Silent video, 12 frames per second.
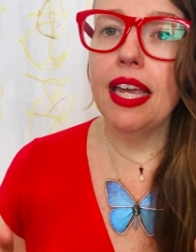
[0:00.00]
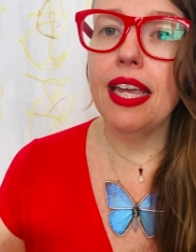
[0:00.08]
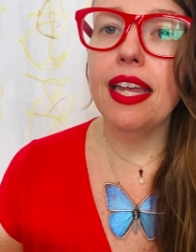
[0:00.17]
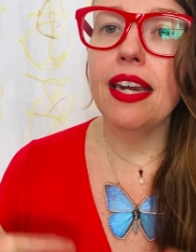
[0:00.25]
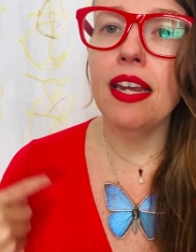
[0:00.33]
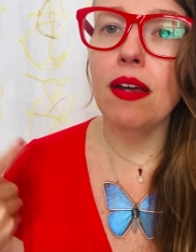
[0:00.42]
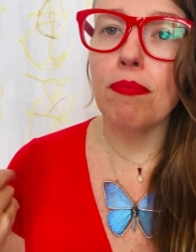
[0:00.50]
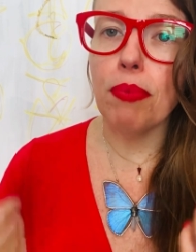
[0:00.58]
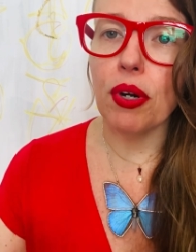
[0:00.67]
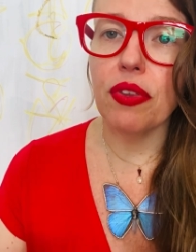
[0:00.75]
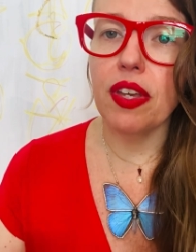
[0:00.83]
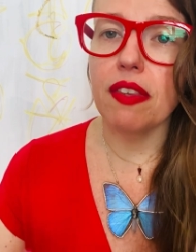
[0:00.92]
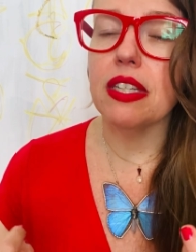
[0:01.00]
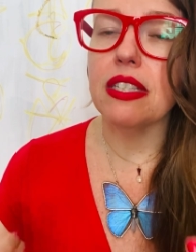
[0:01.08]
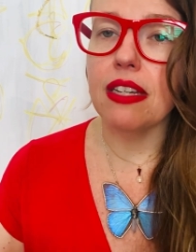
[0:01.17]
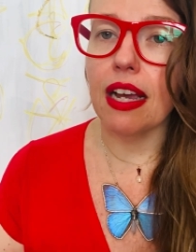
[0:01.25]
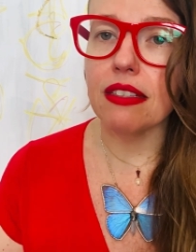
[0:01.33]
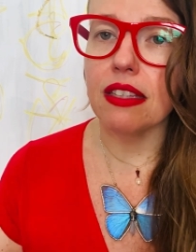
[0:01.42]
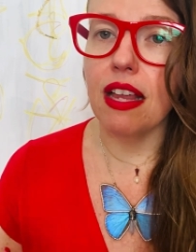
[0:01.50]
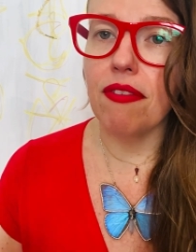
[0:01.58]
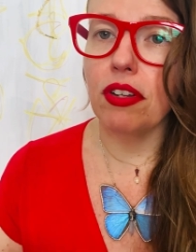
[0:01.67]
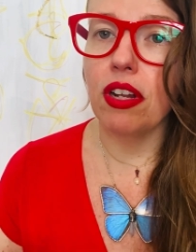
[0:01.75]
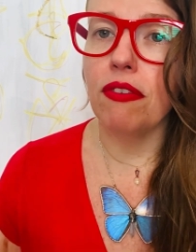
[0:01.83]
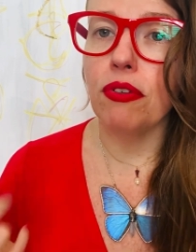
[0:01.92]
in birthing this next
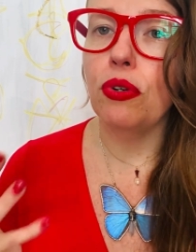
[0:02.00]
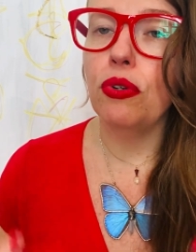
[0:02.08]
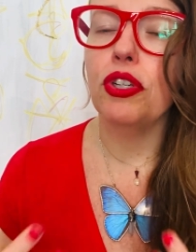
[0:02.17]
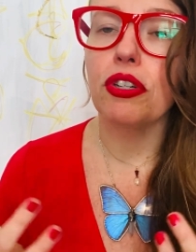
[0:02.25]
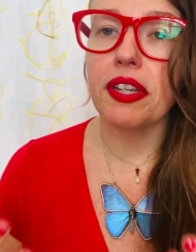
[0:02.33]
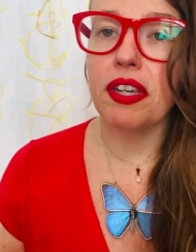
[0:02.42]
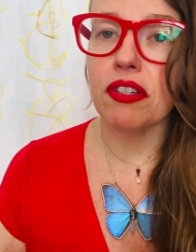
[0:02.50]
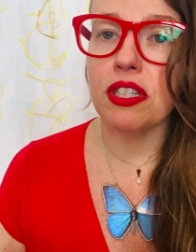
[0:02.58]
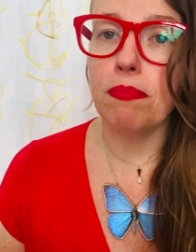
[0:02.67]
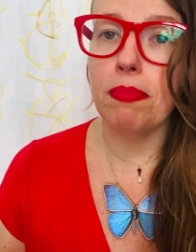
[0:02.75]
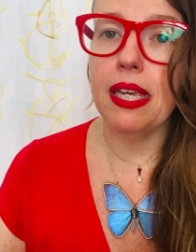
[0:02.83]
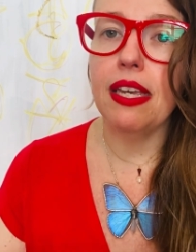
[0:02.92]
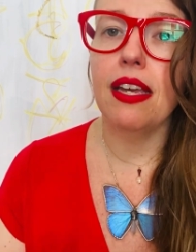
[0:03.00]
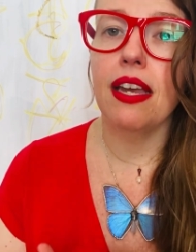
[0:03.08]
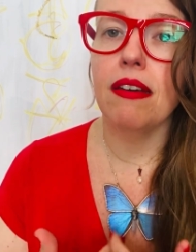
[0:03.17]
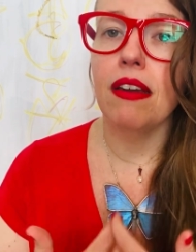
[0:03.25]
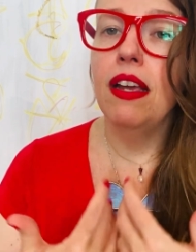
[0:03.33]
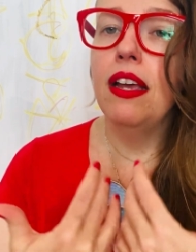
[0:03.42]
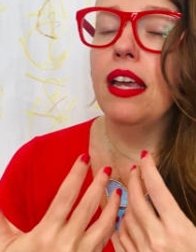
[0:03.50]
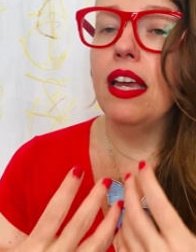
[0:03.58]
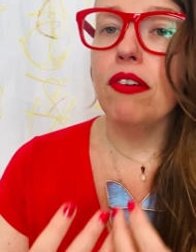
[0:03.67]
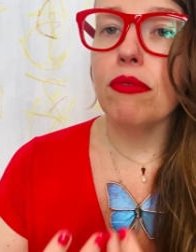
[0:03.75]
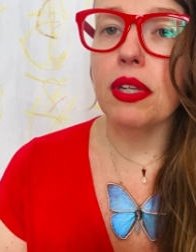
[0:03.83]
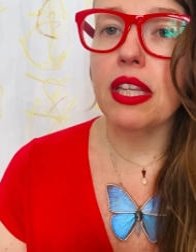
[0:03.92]
level of who you're here to be and,
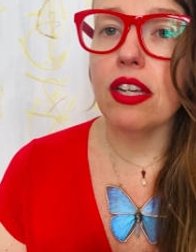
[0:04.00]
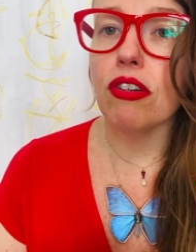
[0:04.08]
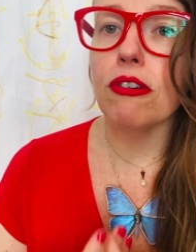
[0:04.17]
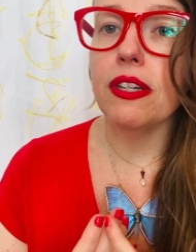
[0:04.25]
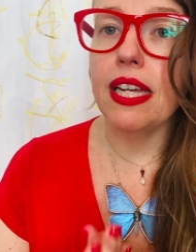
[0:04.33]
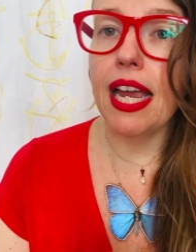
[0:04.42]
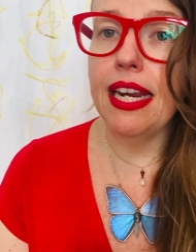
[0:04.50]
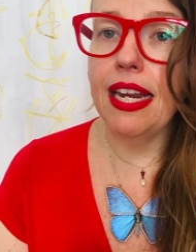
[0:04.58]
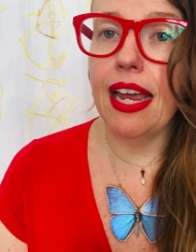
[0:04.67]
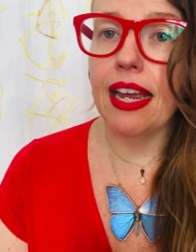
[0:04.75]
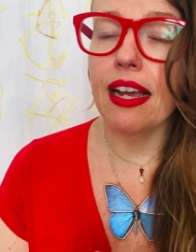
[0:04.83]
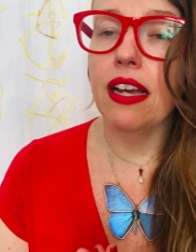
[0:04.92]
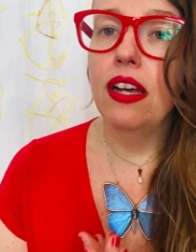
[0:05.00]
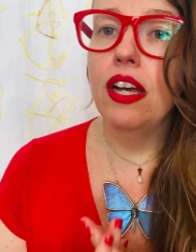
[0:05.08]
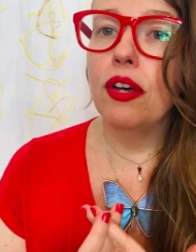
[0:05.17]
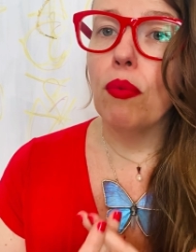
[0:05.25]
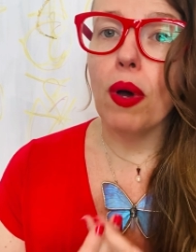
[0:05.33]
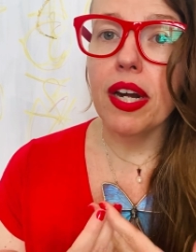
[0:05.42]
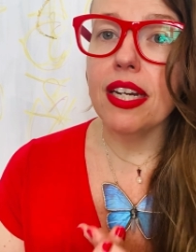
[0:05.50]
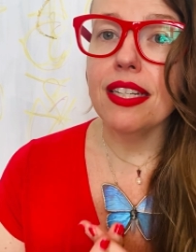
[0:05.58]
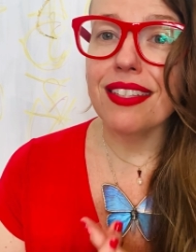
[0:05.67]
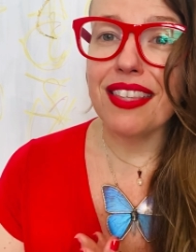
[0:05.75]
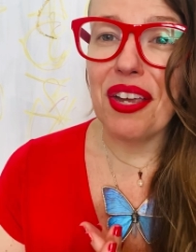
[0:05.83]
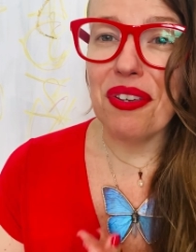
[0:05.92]
in really creating what it
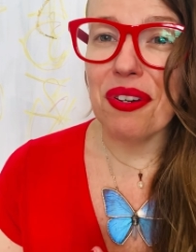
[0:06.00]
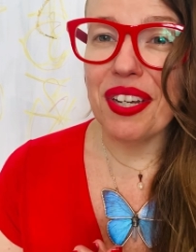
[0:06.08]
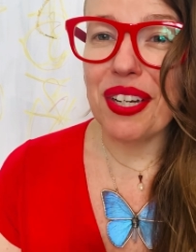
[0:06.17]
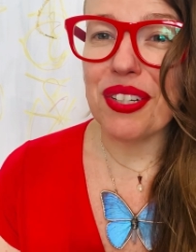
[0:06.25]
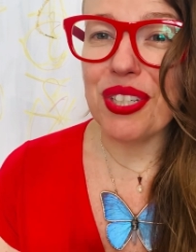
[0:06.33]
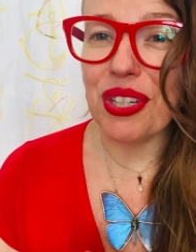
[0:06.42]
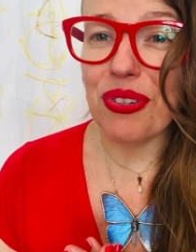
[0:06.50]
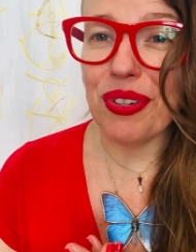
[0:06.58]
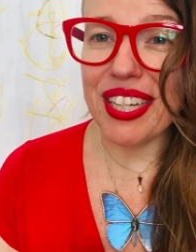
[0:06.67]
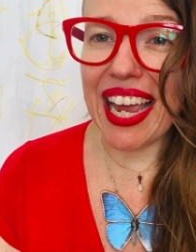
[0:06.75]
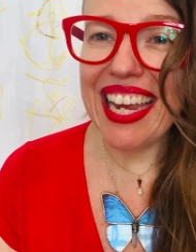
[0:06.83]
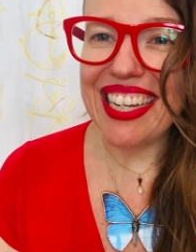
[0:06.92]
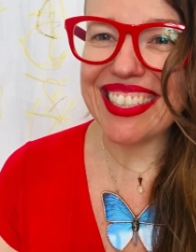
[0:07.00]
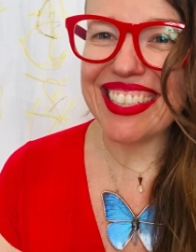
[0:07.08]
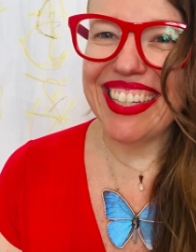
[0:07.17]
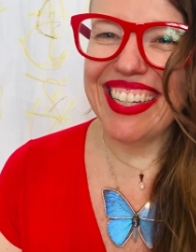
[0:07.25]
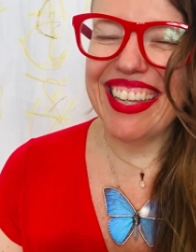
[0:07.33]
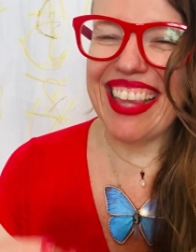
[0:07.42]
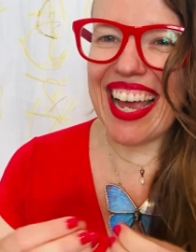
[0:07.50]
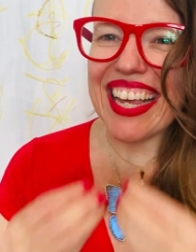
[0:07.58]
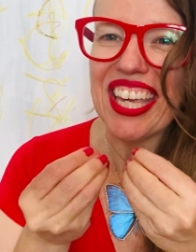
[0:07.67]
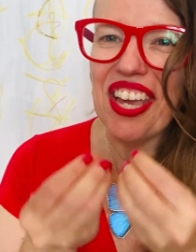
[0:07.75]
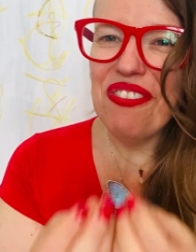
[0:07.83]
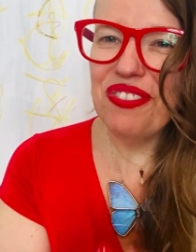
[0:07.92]
is that you're here to create?
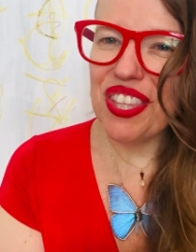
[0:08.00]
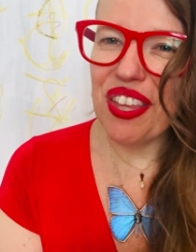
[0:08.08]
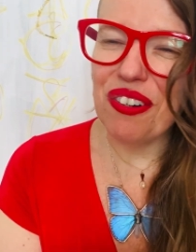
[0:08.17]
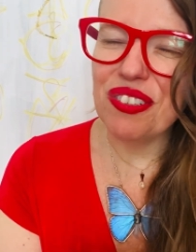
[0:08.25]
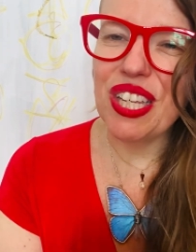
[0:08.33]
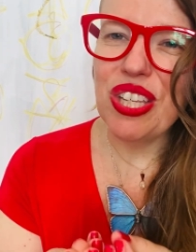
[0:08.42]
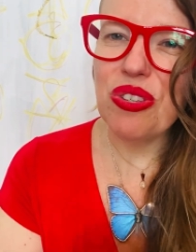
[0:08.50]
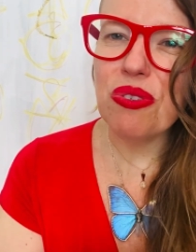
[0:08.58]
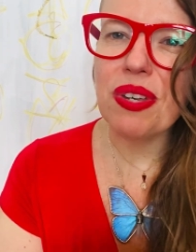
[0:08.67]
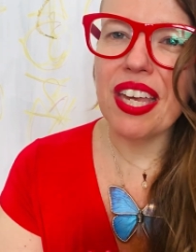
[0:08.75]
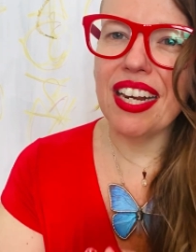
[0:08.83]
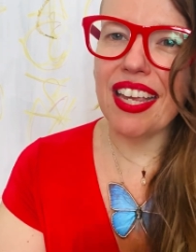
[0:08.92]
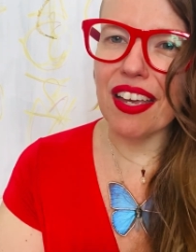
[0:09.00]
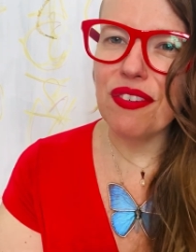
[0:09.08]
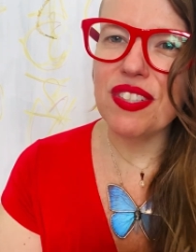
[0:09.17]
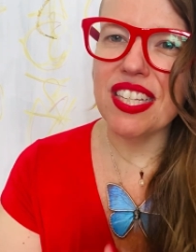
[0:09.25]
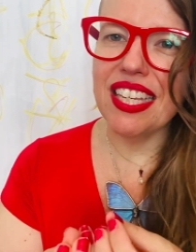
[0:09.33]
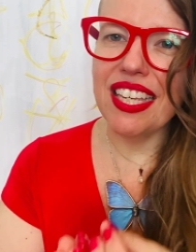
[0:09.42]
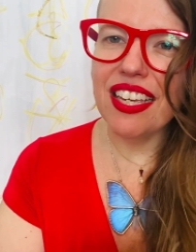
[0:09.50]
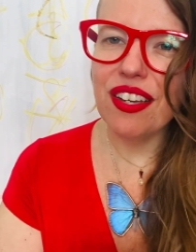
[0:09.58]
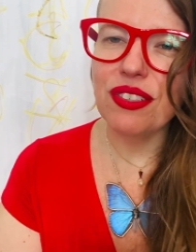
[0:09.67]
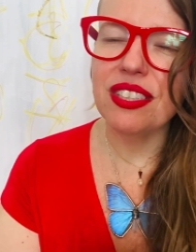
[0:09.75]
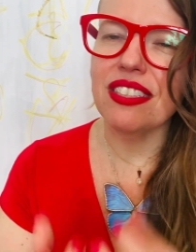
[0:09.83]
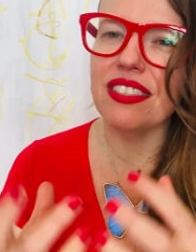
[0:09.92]
That gift that only you can give to the
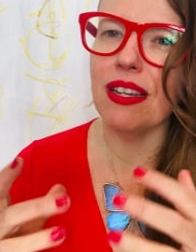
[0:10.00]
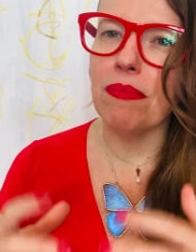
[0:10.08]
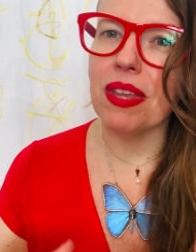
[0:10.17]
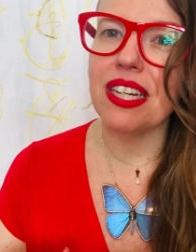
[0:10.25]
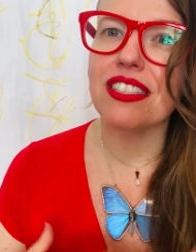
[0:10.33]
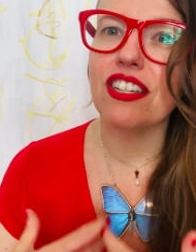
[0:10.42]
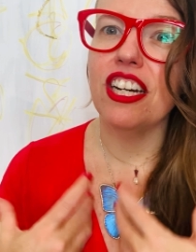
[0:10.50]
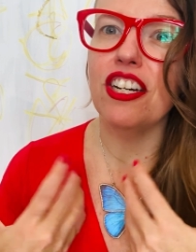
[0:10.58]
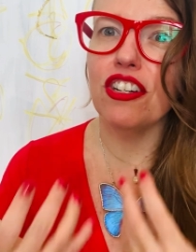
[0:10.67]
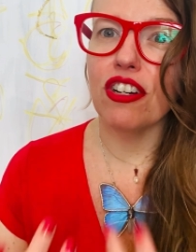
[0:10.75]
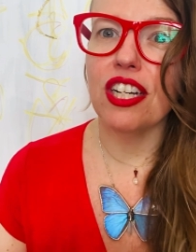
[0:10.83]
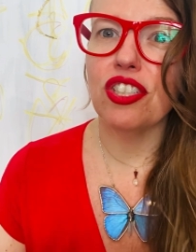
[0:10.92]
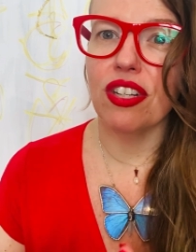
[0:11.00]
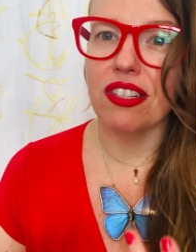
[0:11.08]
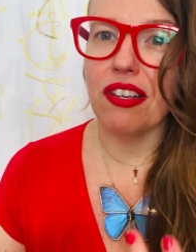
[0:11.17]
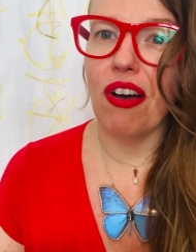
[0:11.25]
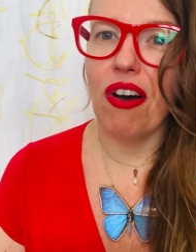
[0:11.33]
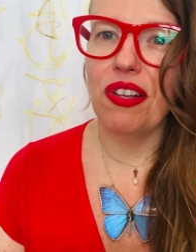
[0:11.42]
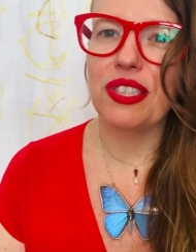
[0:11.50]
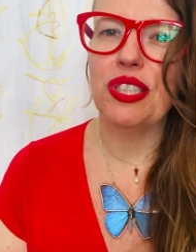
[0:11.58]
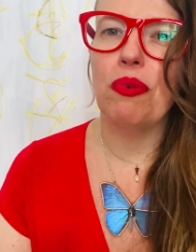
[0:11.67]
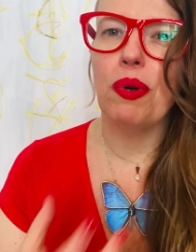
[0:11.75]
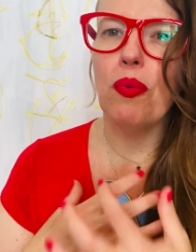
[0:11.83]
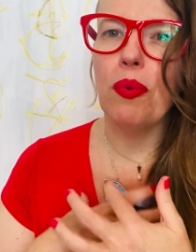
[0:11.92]
ecosystem that is going to nourish us all.
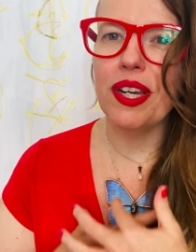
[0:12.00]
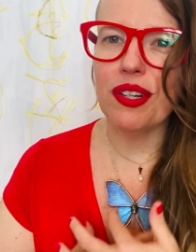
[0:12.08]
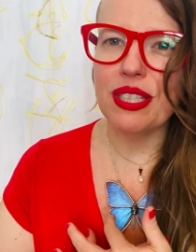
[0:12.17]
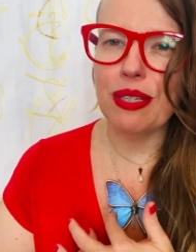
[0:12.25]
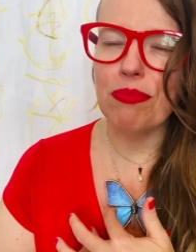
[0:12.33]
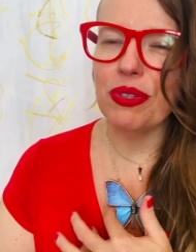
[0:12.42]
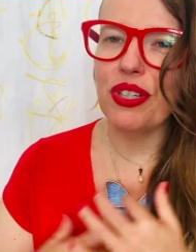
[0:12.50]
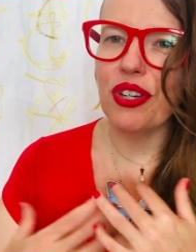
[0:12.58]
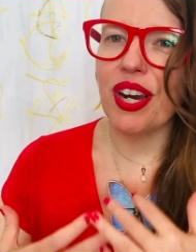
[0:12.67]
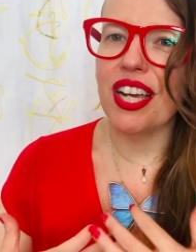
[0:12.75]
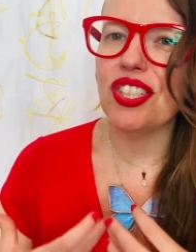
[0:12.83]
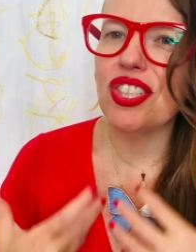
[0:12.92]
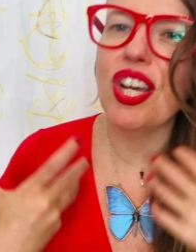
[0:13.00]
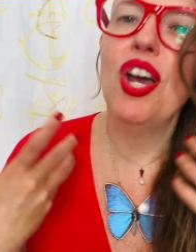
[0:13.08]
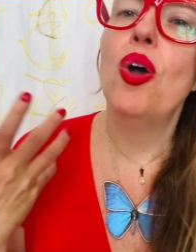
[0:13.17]
So when we are deeply nourished,